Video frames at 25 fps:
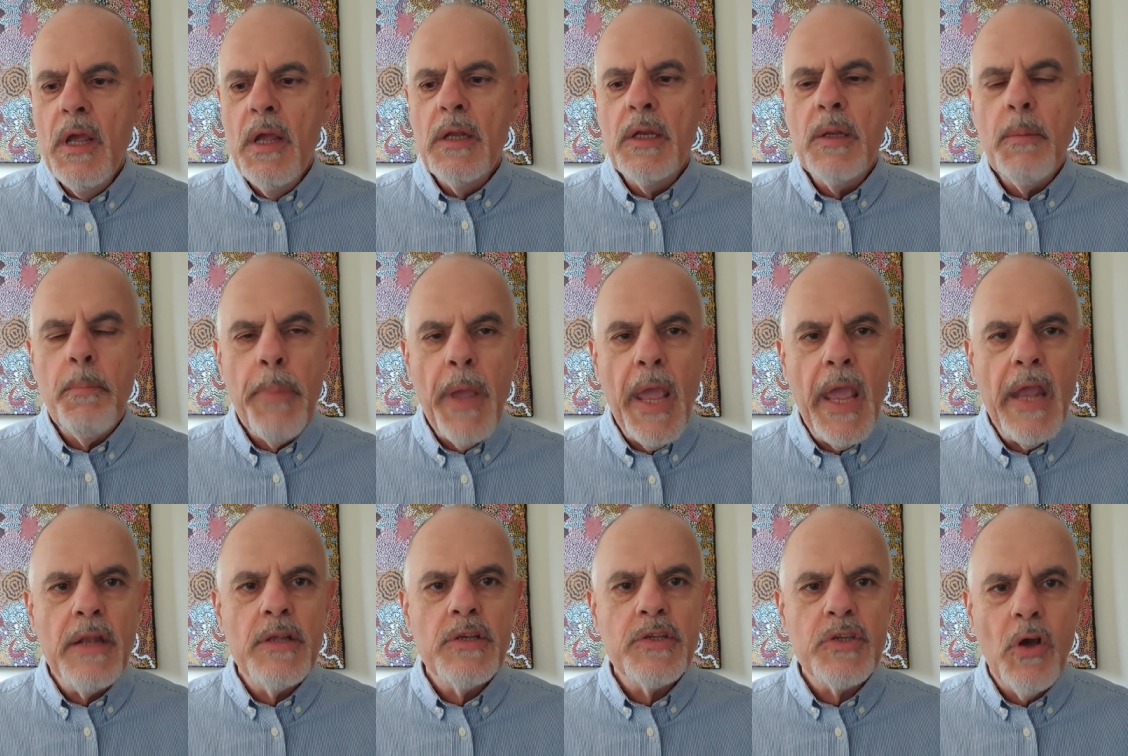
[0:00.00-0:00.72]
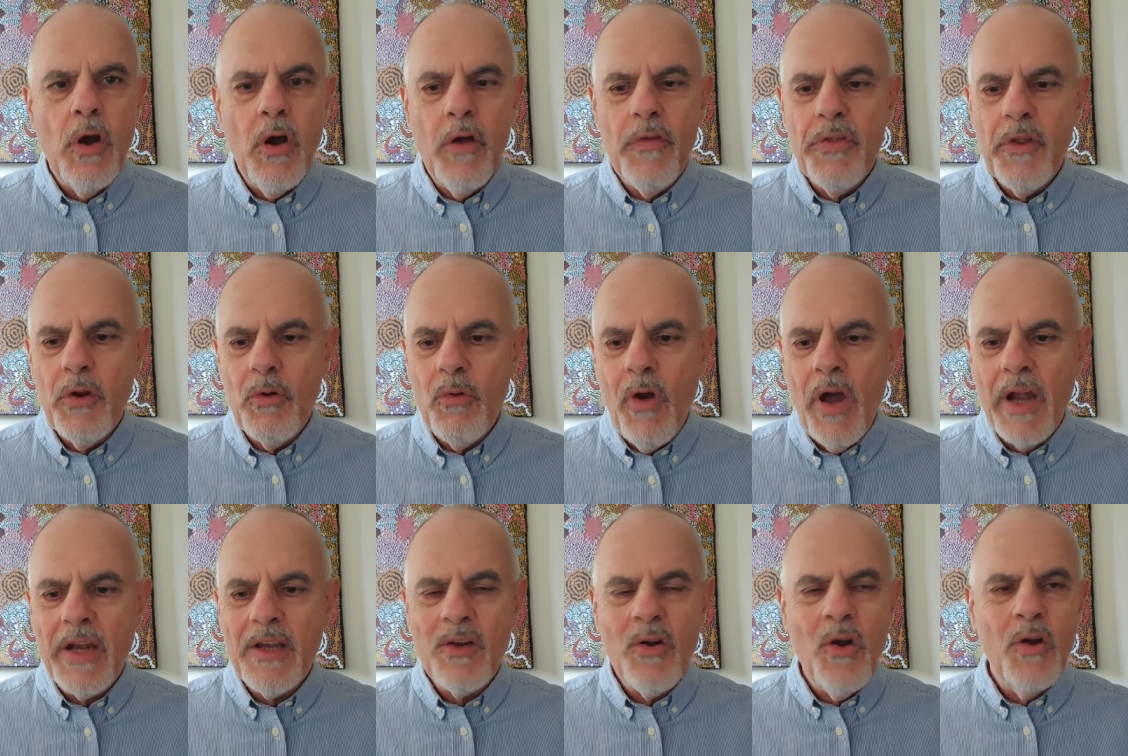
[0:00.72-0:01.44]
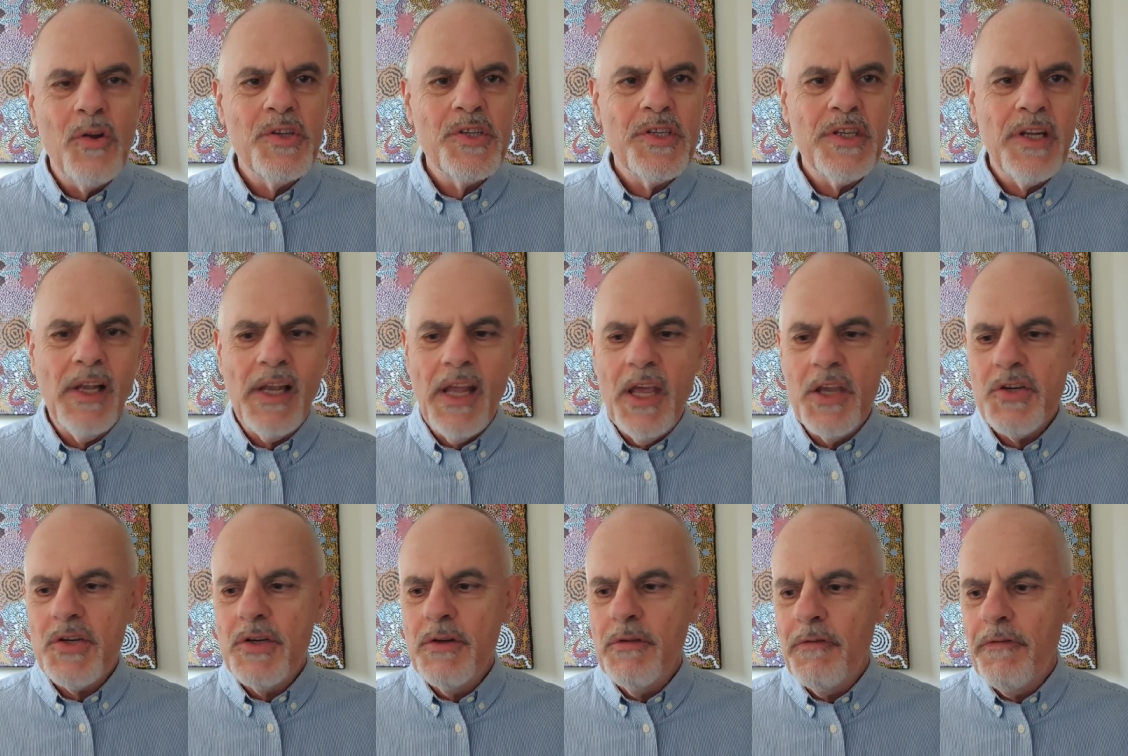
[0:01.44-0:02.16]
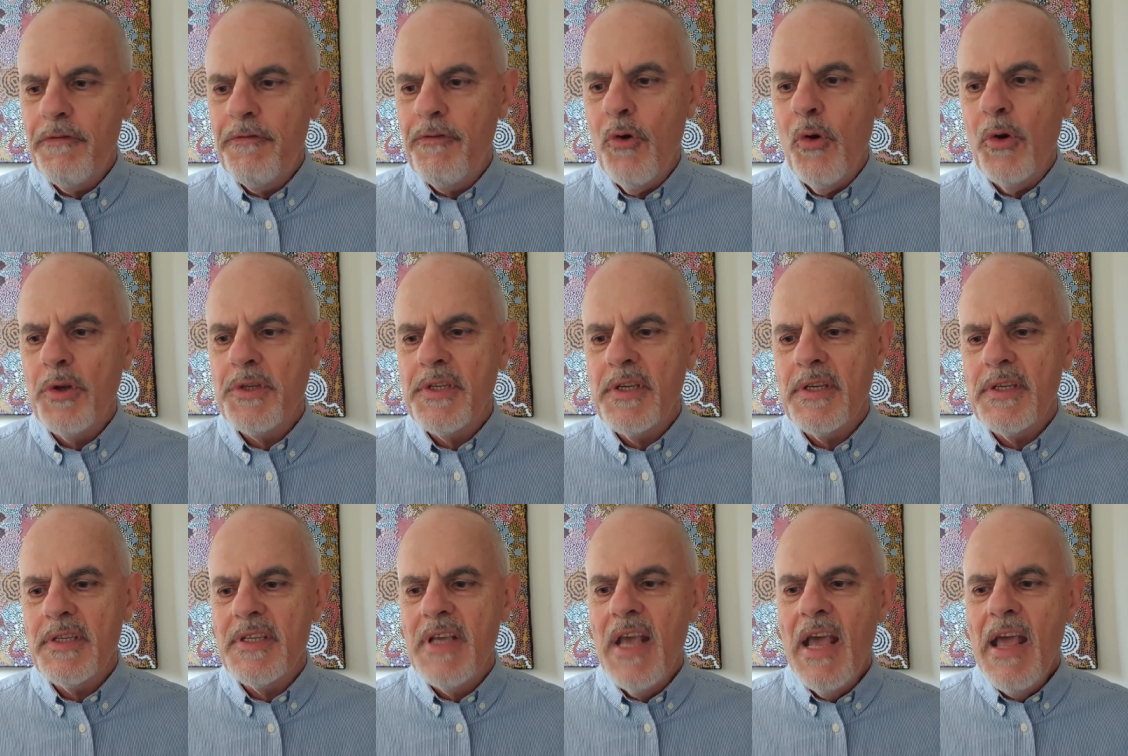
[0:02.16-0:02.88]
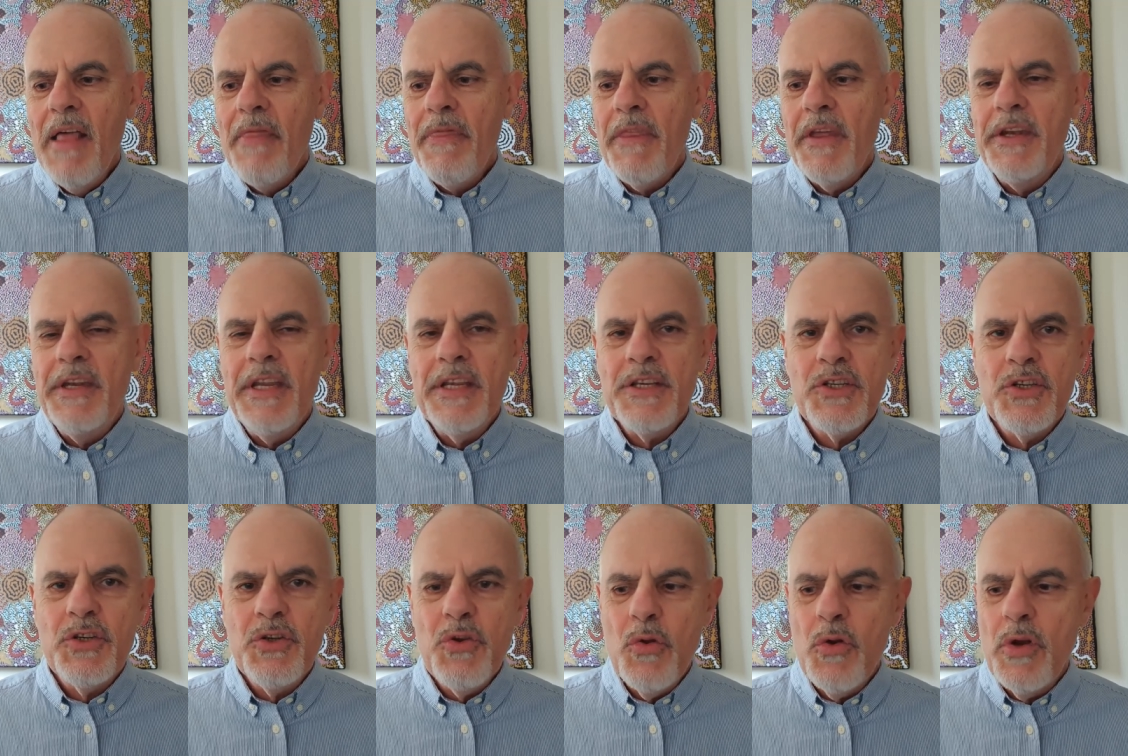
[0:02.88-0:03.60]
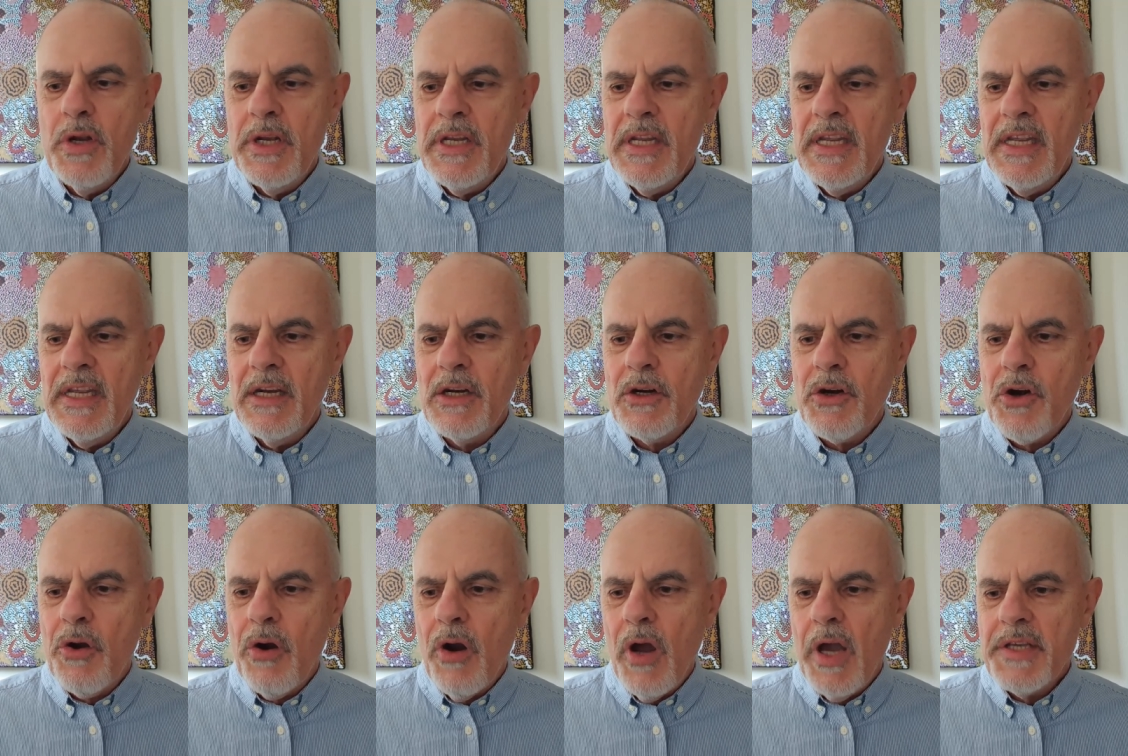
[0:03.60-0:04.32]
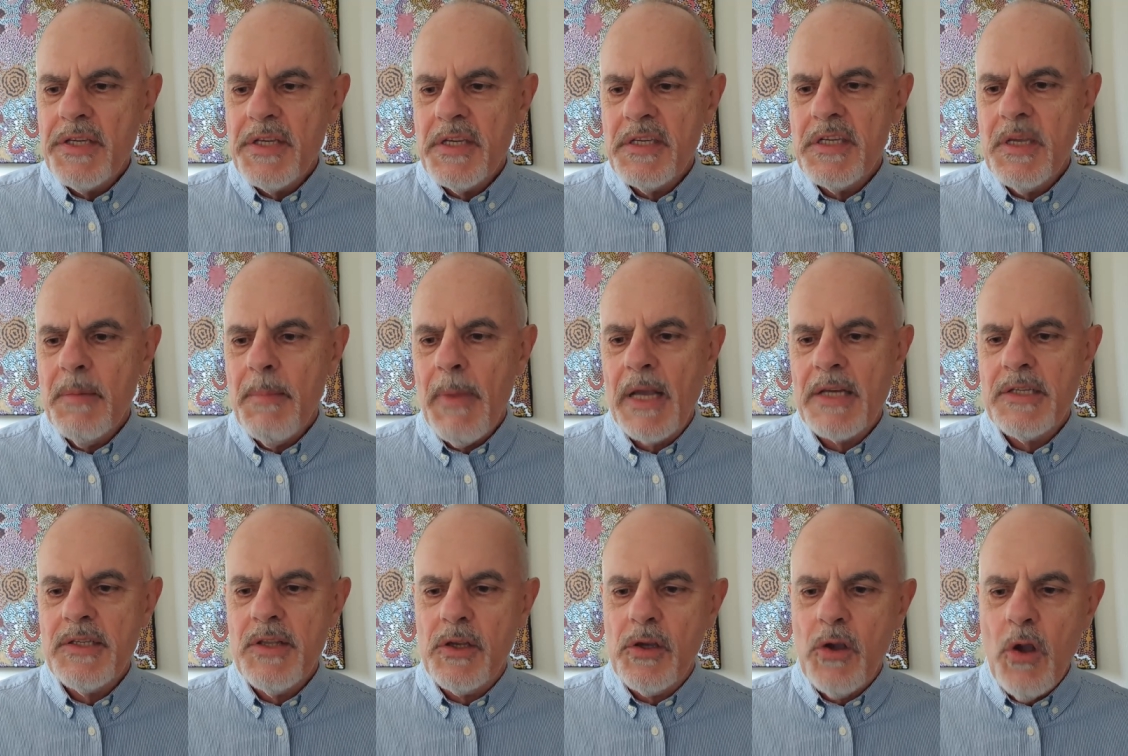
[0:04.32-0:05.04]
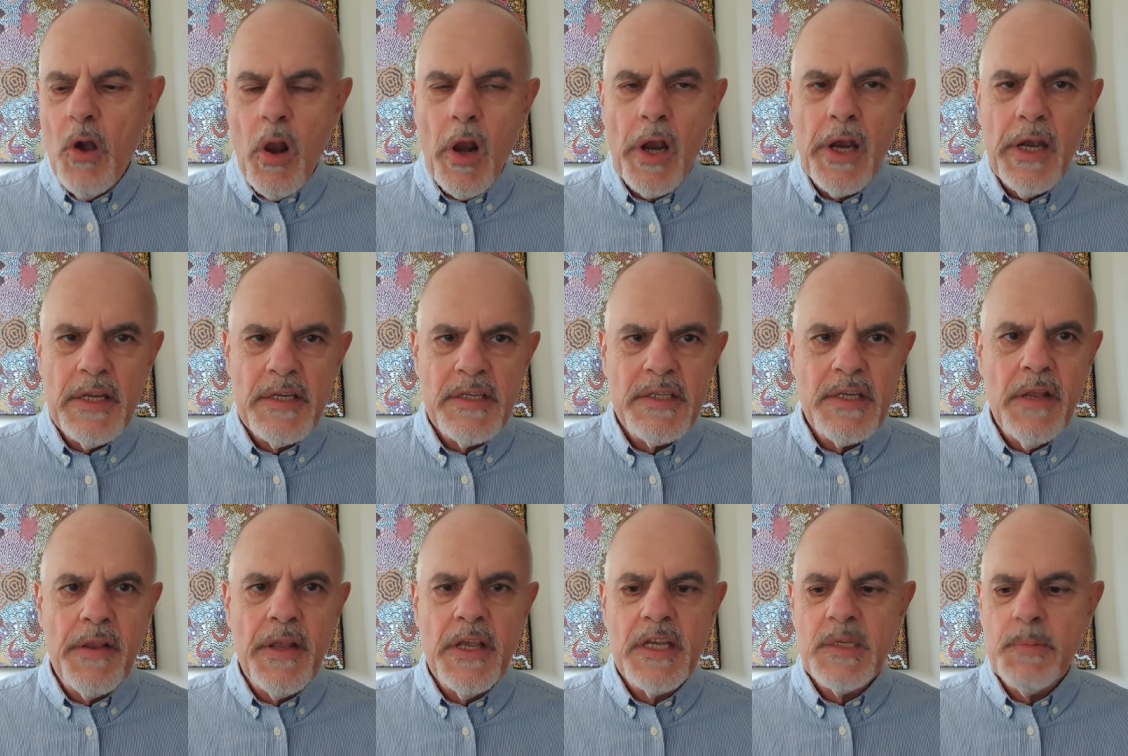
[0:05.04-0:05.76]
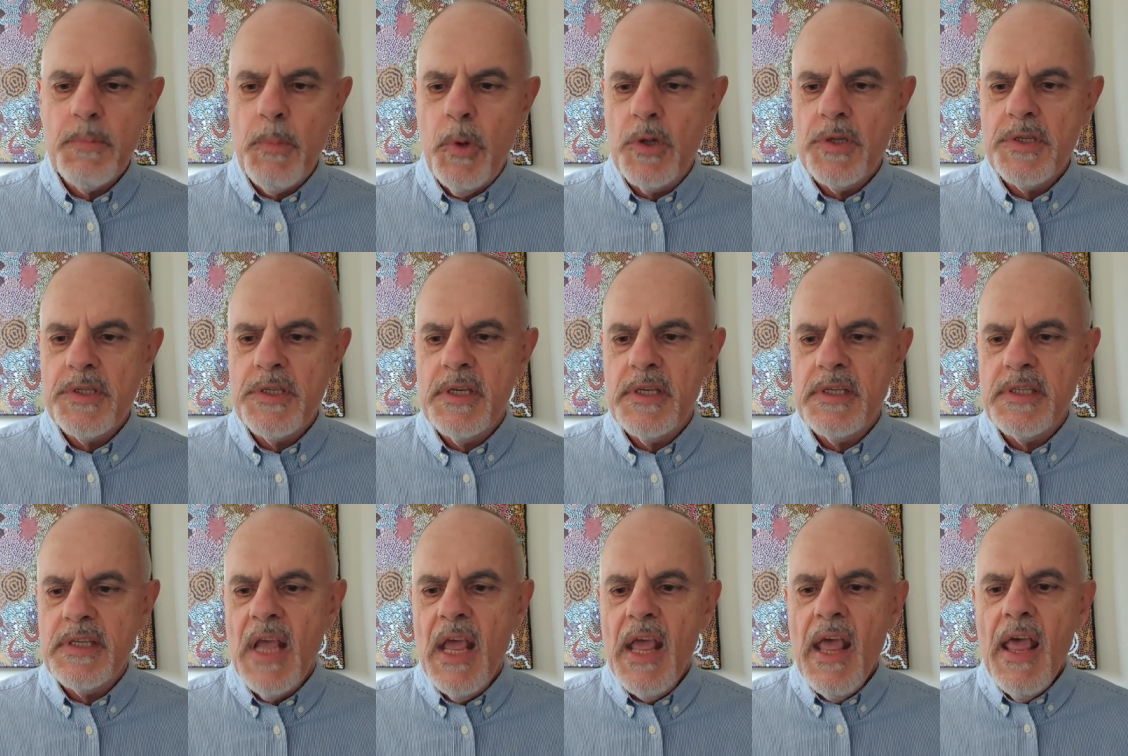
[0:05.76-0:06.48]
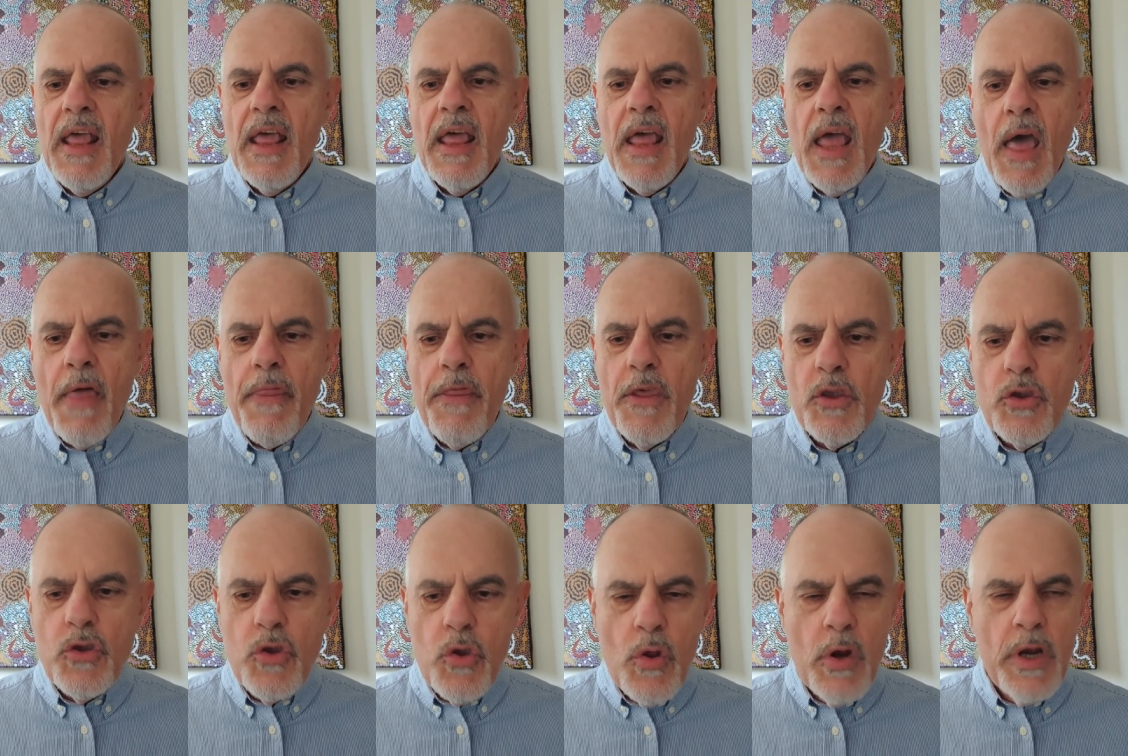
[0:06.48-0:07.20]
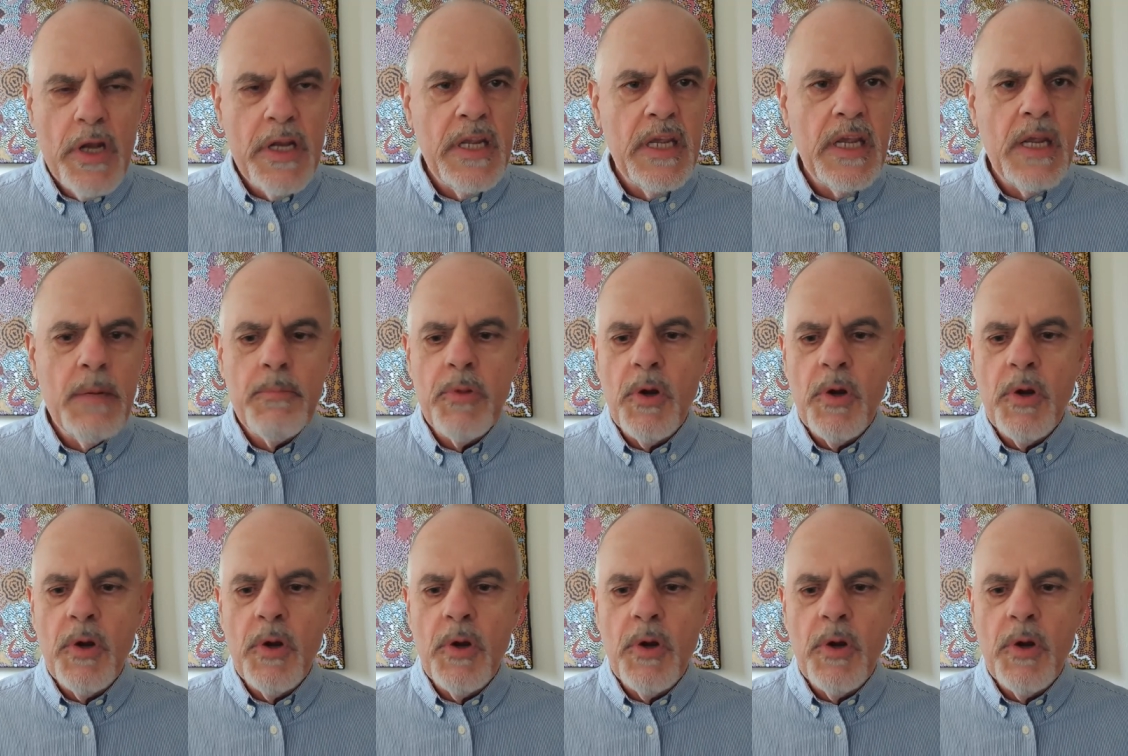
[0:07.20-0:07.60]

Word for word: depends on the right constellation of forces, the disunity and crisis amongst the colonists and their sponsors, and the unity and